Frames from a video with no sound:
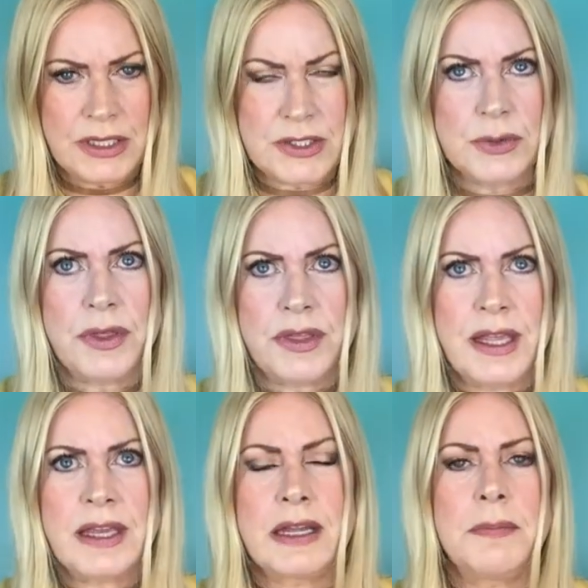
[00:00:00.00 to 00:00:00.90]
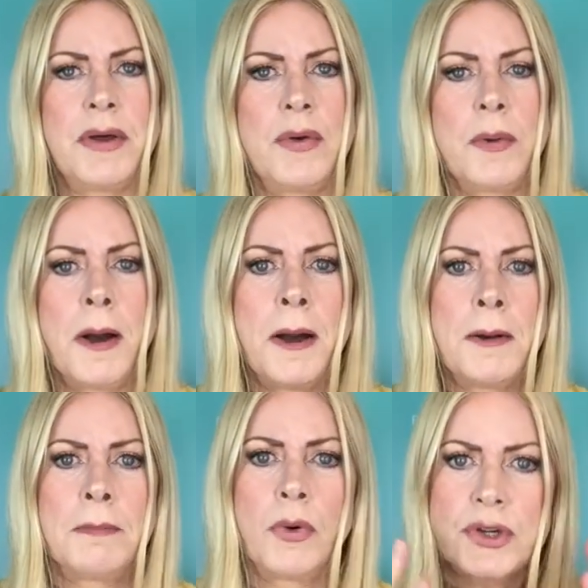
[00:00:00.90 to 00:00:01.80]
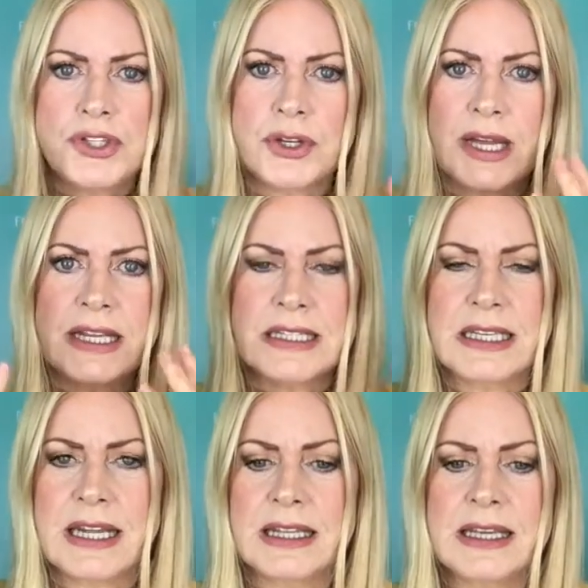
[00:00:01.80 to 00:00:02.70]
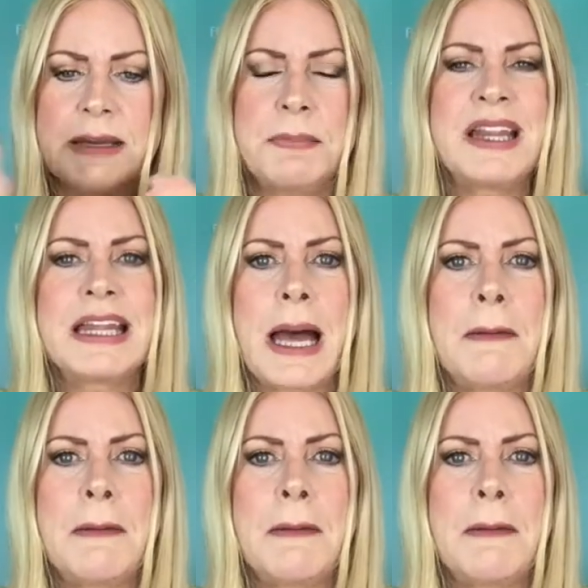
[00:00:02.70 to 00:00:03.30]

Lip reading: So thinking about moisturising and keeping that